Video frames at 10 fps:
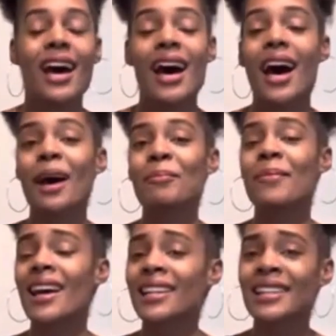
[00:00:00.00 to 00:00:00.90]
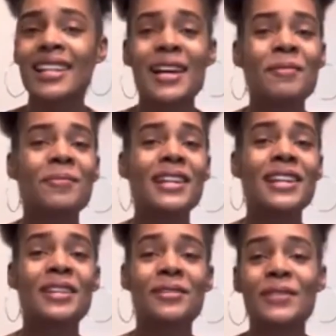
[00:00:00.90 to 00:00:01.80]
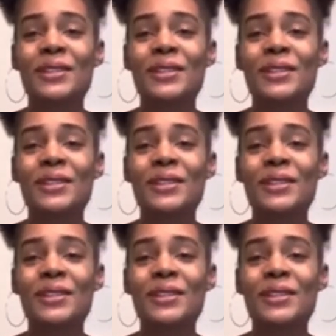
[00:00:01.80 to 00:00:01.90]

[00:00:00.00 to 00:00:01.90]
I might not be for